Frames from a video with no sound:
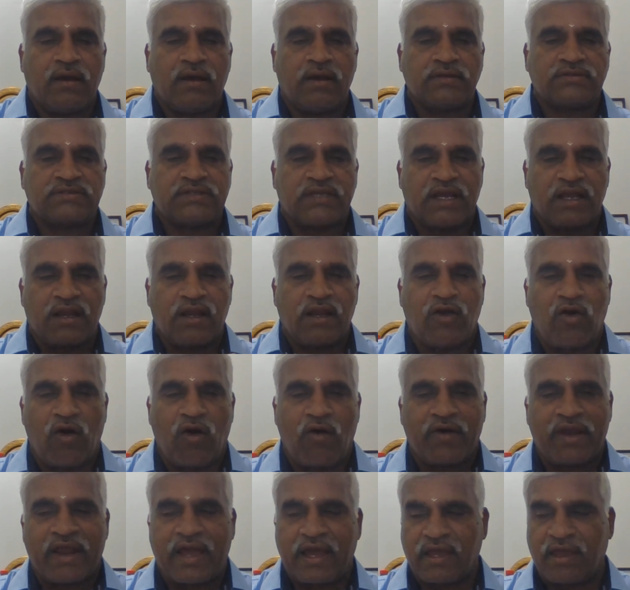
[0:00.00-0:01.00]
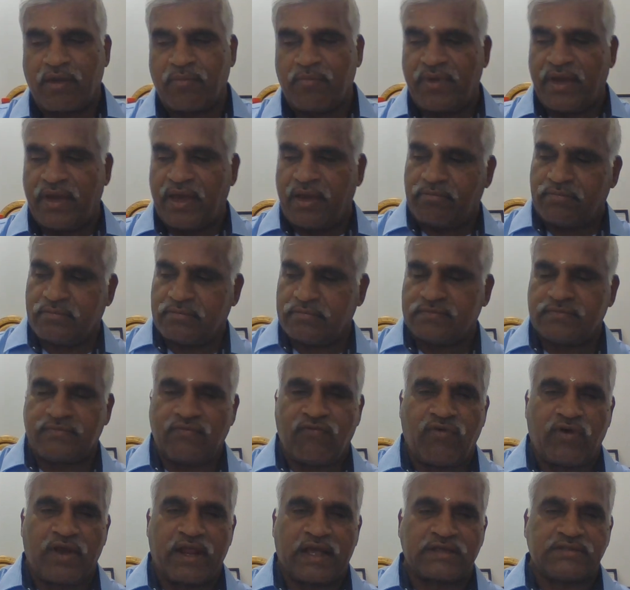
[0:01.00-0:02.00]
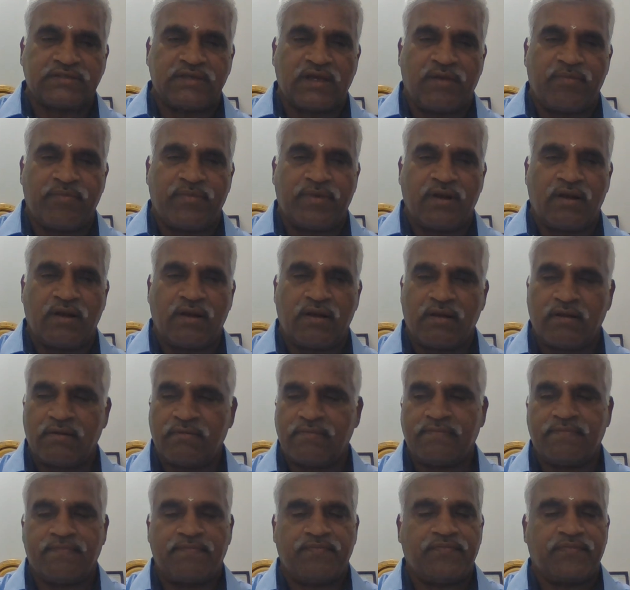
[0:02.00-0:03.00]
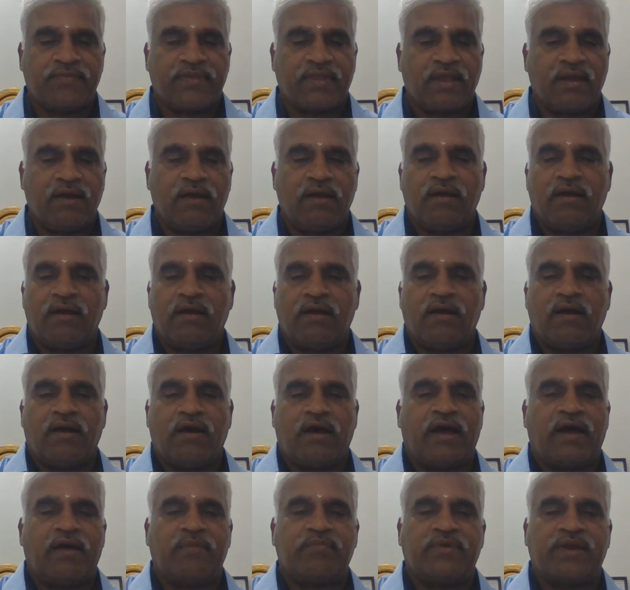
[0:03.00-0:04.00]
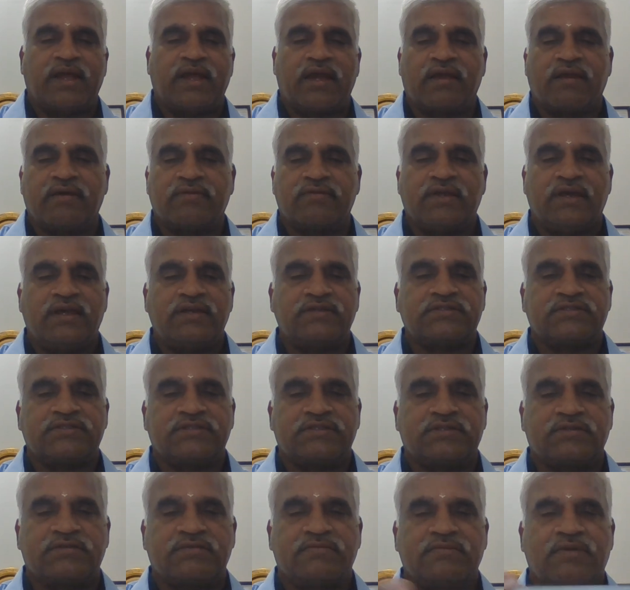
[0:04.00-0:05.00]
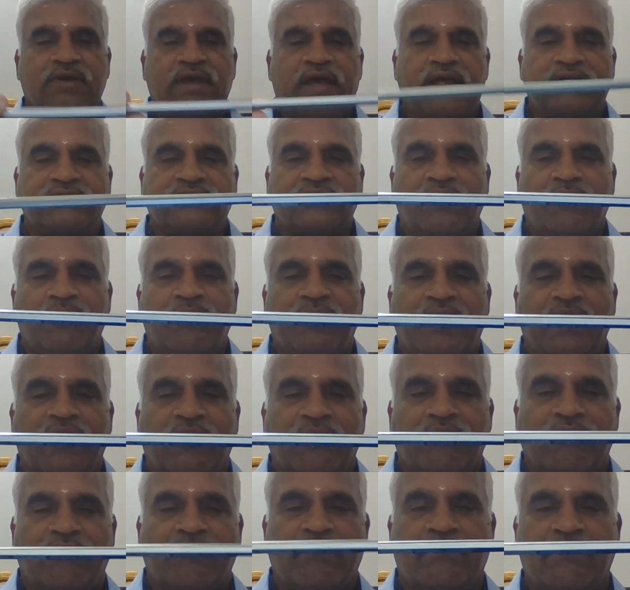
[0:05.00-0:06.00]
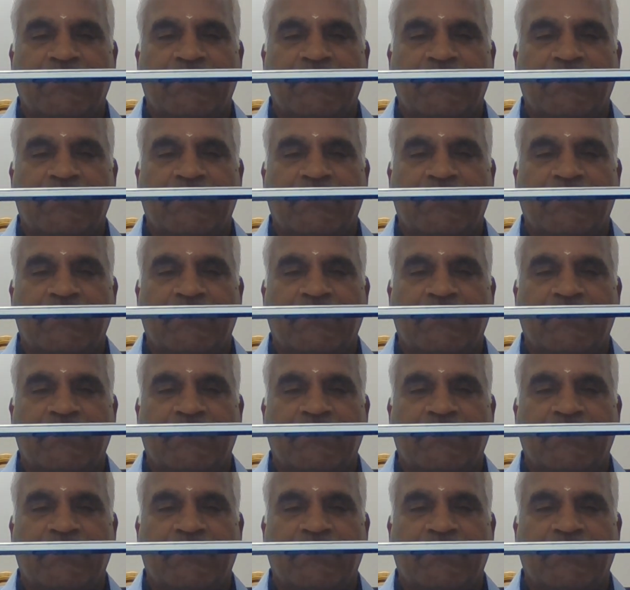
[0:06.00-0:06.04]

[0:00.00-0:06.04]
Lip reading: single overhanging beam, for example, I am taking this as a beam.